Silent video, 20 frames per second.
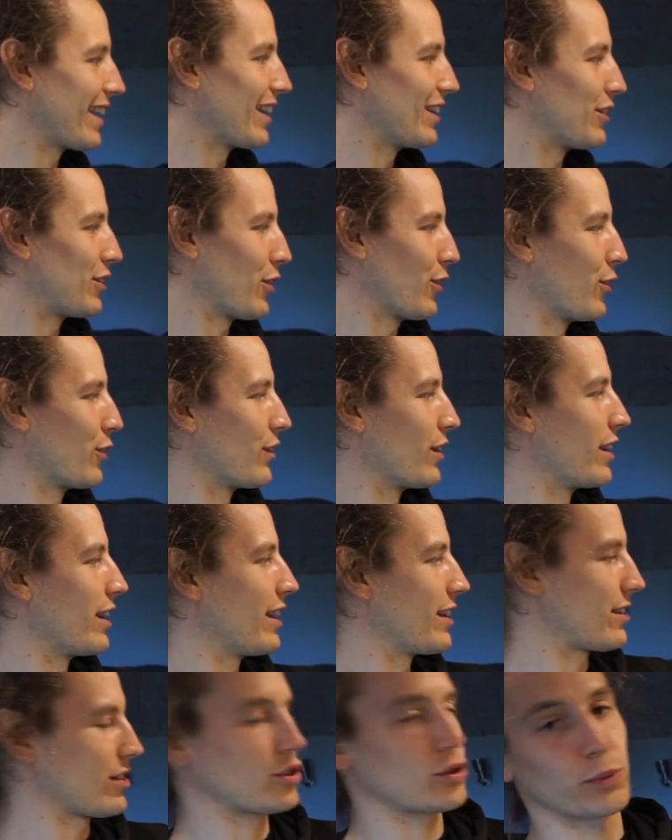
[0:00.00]
can turn the,
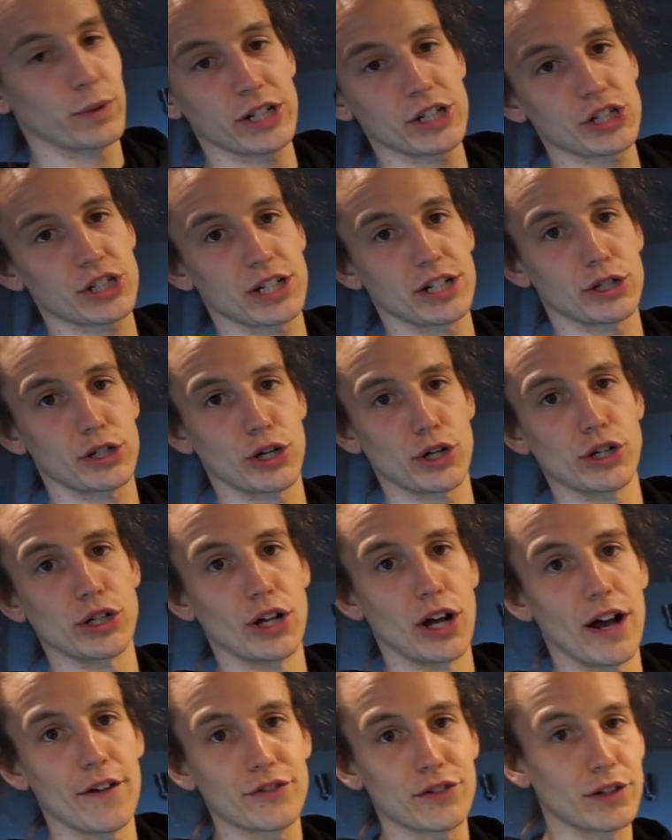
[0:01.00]
hit the switch and turn it
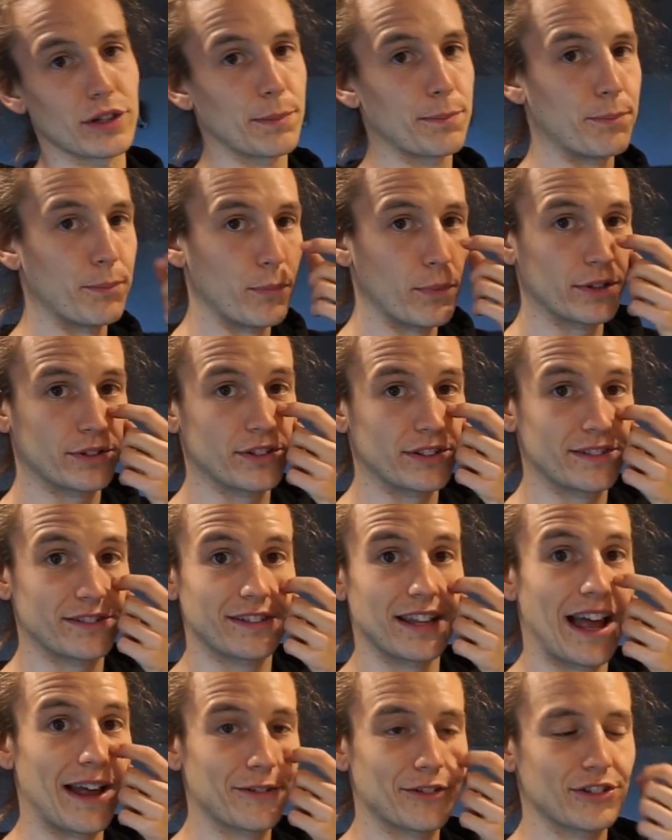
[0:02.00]
off so the it's
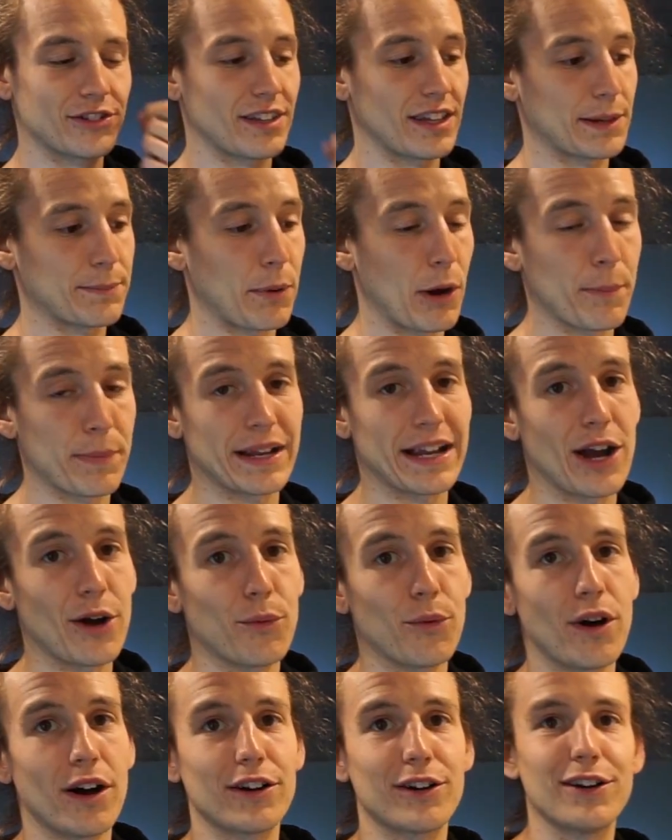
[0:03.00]
not just like pumping
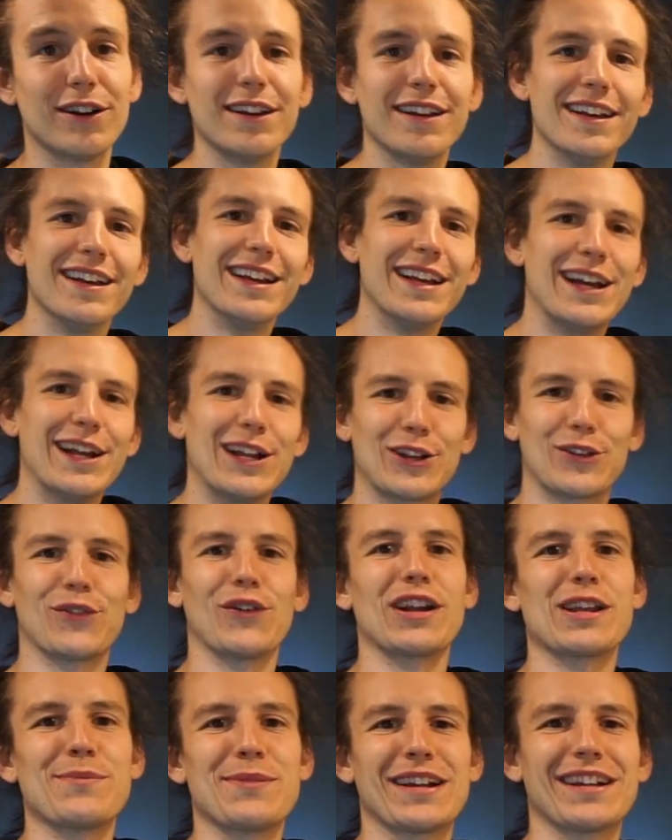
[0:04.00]
out water. And it's
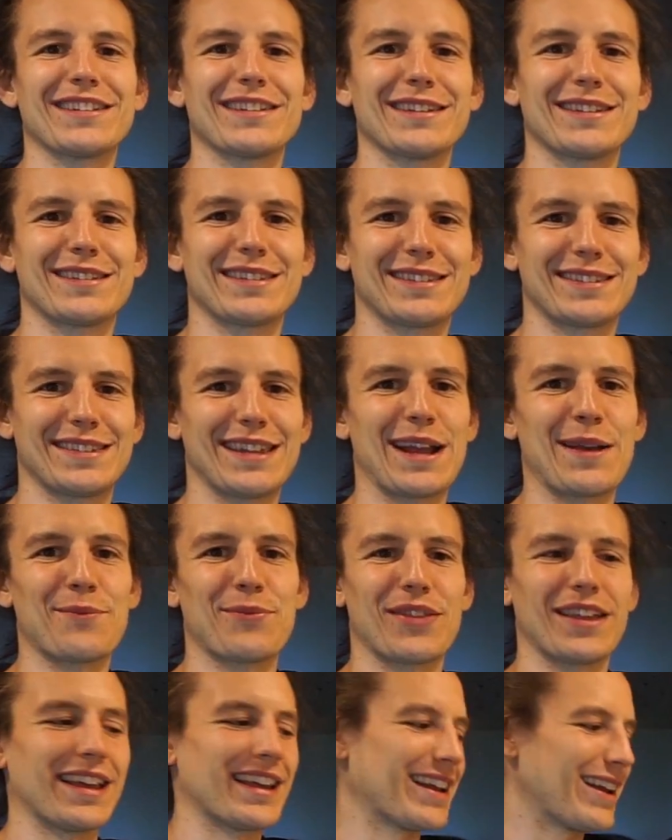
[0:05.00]
funny because this same
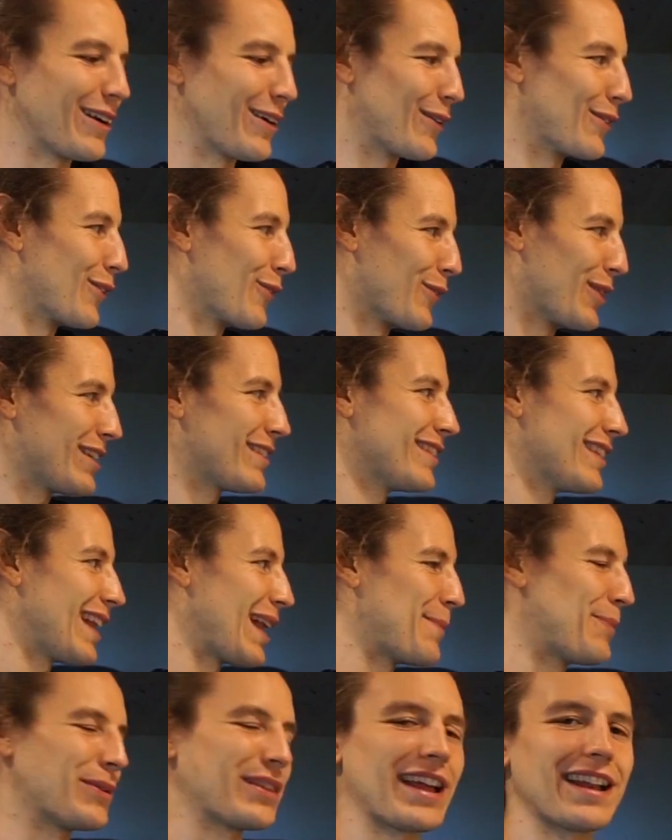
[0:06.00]
thing or the reason that
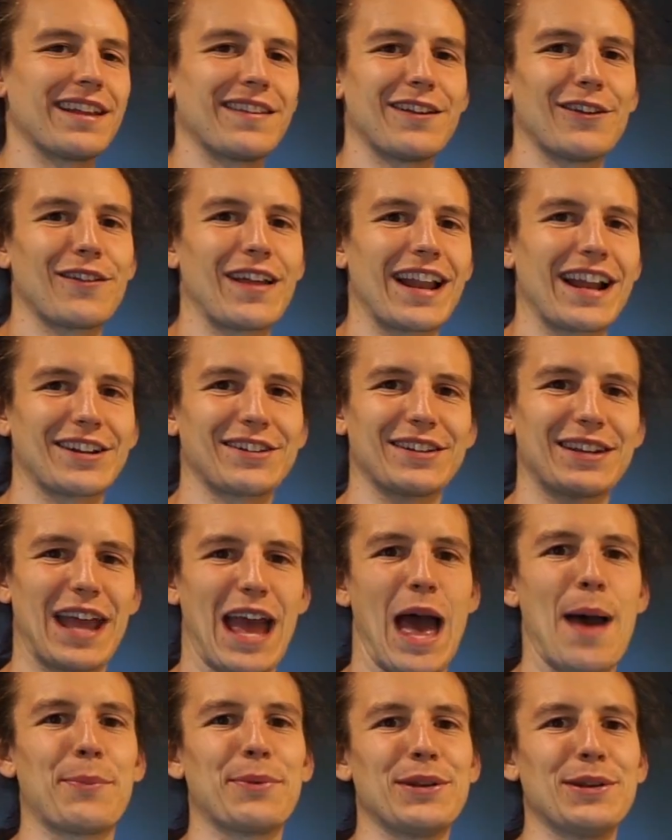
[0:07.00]
I put that in there that actually
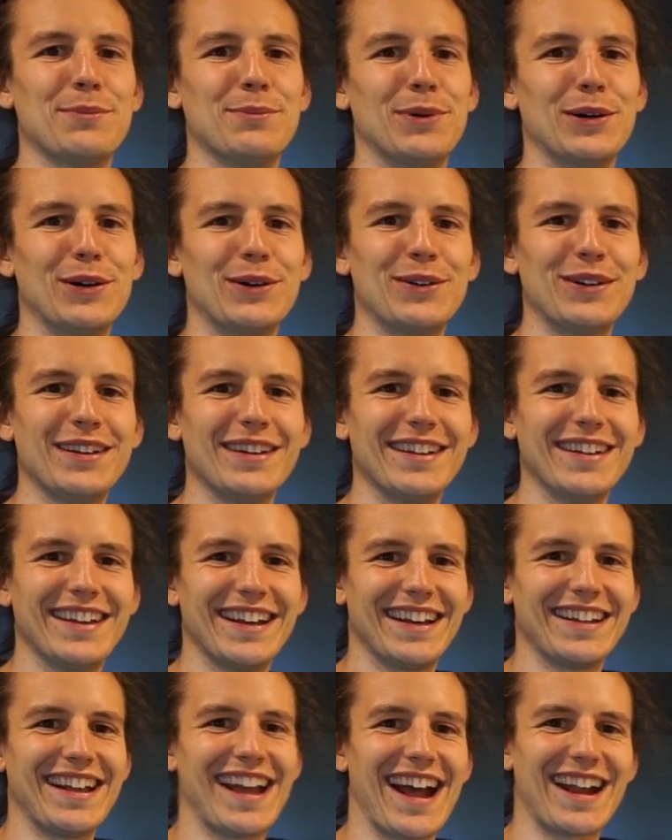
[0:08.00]
happened to Mo
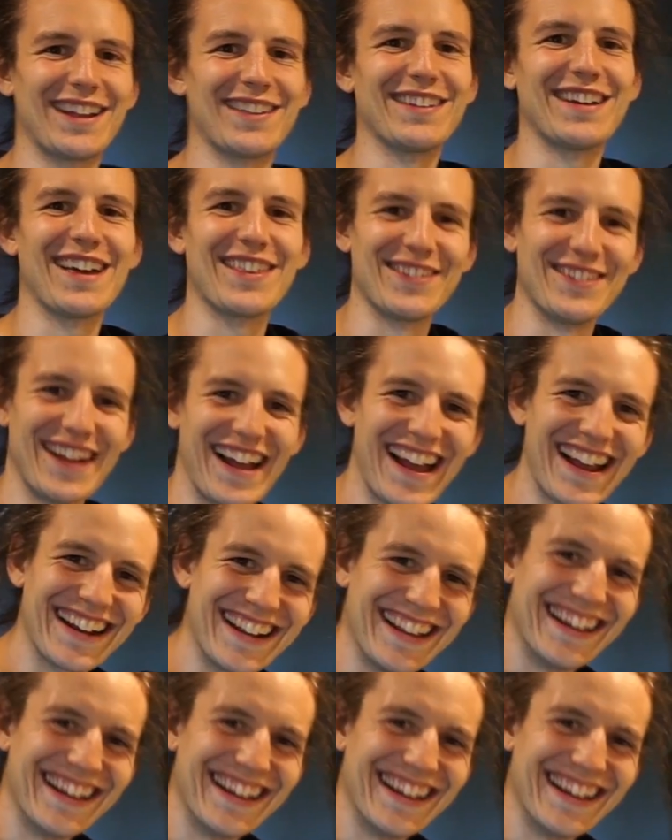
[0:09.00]
and Hannah the other night.